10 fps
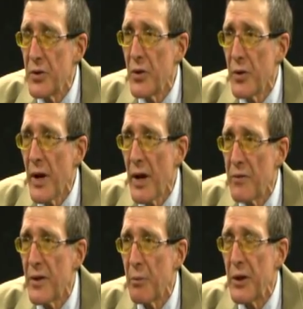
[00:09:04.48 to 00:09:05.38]
You don't have
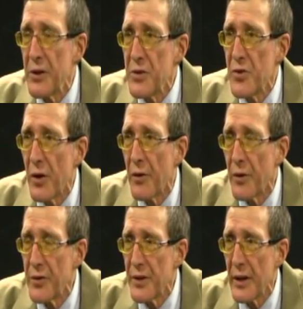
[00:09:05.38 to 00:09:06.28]
somebody to share
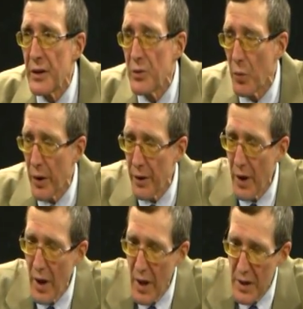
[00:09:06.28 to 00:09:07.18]
those things with.
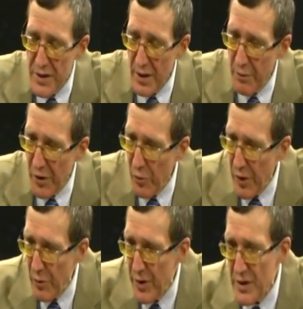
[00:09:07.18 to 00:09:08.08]
Some degree
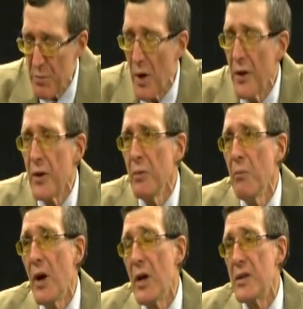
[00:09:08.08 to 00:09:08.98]
with his mother,
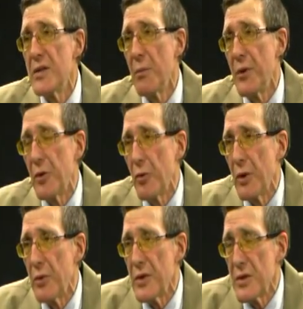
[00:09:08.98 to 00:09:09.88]
some degree
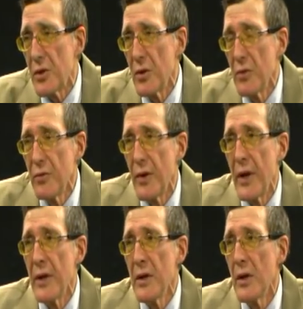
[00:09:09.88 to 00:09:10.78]
with his
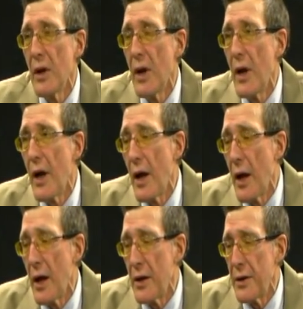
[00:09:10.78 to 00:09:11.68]
girlfriend,
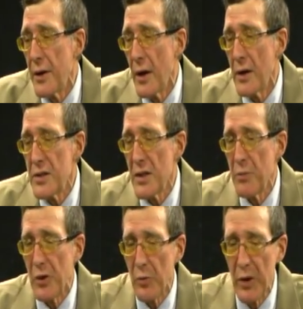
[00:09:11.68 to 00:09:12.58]
and uh, some
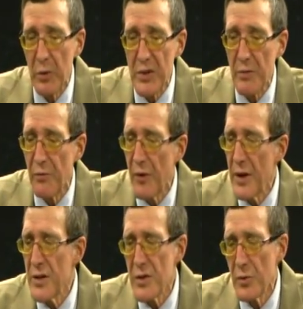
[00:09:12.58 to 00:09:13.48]
degree with some
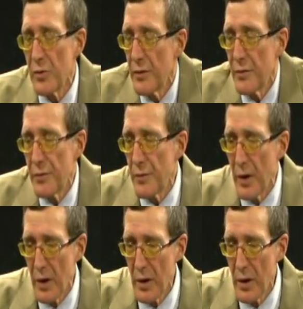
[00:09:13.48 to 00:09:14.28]
friends who have uh,